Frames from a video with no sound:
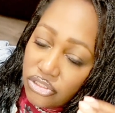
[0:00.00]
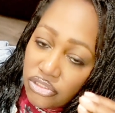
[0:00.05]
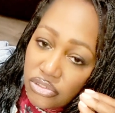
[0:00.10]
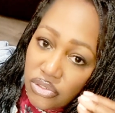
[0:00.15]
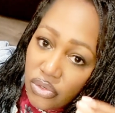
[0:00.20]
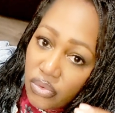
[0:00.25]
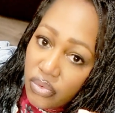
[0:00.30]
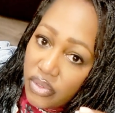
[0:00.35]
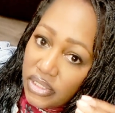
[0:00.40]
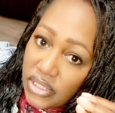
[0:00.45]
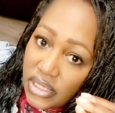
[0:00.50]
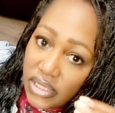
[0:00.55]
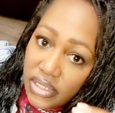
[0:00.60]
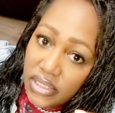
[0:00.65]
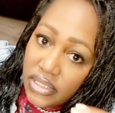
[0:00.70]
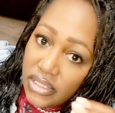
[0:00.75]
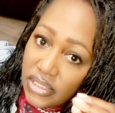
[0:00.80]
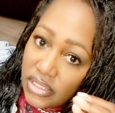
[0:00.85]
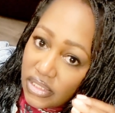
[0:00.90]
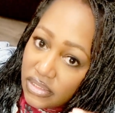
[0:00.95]
you're going
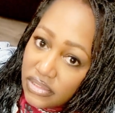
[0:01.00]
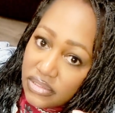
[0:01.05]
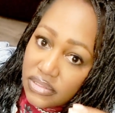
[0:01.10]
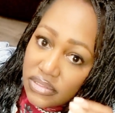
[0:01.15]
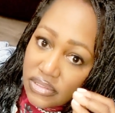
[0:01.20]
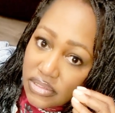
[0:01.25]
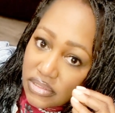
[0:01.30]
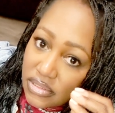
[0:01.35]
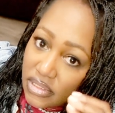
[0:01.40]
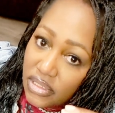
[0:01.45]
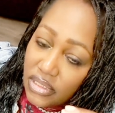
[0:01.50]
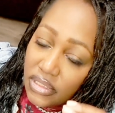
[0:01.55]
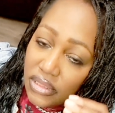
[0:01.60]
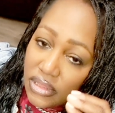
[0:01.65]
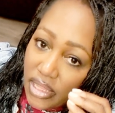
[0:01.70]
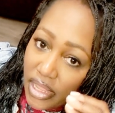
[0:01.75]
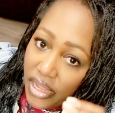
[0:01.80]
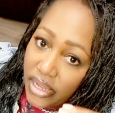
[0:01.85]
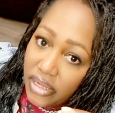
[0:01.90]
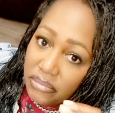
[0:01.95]
against the
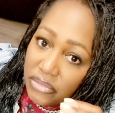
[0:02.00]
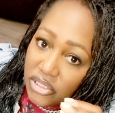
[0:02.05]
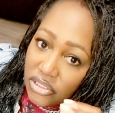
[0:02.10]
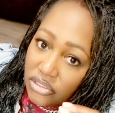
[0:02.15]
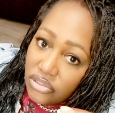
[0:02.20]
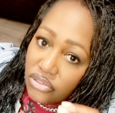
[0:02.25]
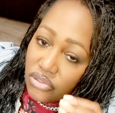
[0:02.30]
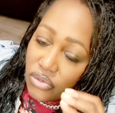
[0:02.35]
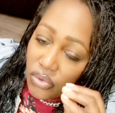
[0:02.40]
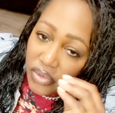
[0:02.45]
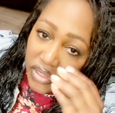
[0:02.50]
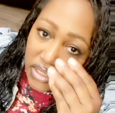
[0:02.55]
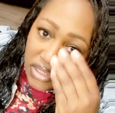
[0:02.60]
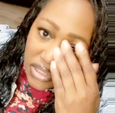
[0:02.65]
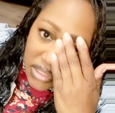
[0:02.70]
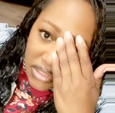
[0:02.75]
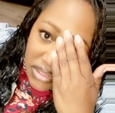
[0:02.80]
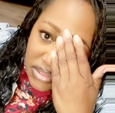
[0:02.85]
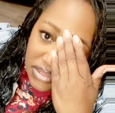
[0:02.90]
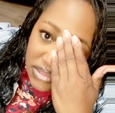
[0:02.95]
alignment. You're going
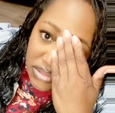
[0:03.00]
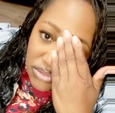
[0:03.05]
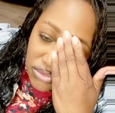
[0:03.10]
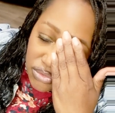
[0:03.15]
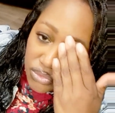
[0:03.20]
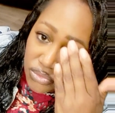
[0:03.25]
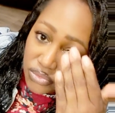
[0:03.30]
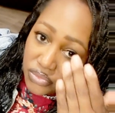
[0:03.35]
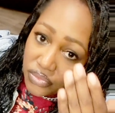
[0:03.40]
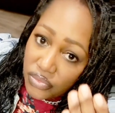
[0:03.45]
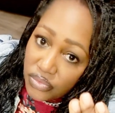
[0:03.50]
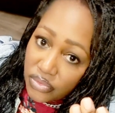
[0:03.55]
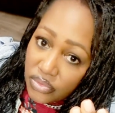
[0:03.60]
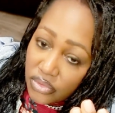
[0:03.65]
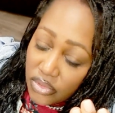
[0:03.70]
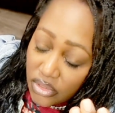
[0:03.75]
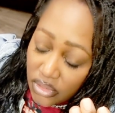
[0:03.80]
against truth.